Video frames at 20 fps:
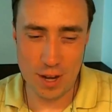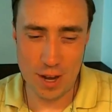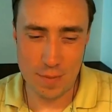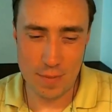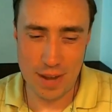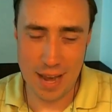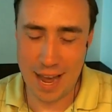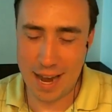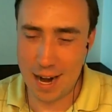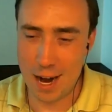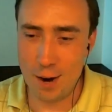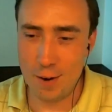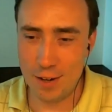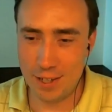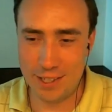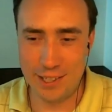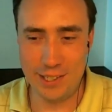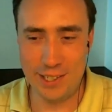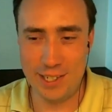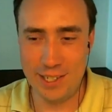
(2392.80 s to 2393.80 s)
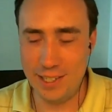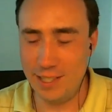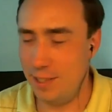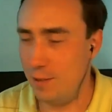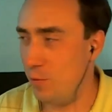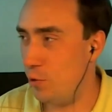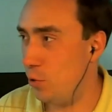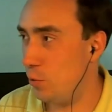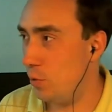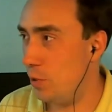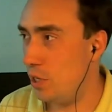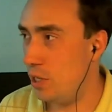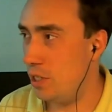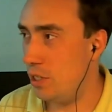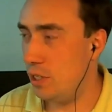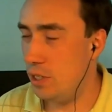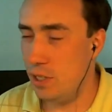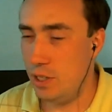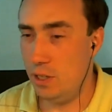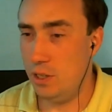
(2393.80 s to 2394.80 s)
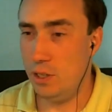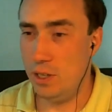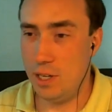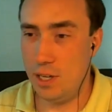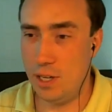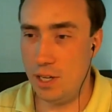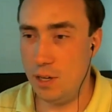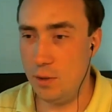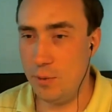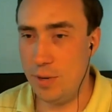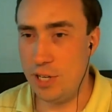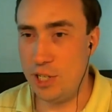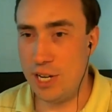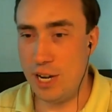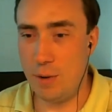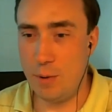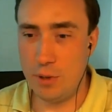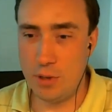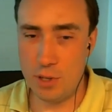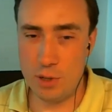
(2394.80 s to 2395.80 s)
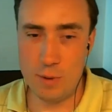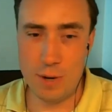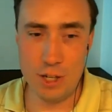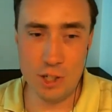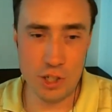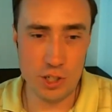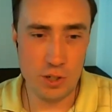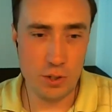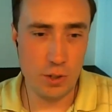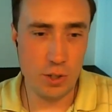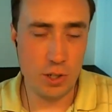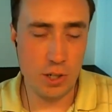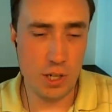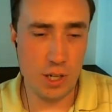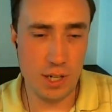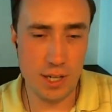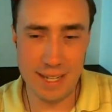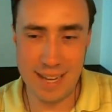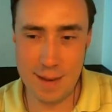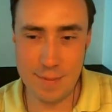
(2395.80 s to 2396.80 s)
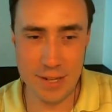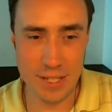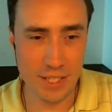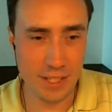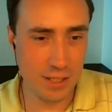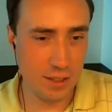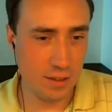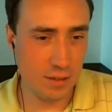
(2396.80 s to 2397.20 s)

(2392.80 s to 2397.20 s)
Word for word: um, at Eric Koleda, if you want to uh, reach out with a question or a comment.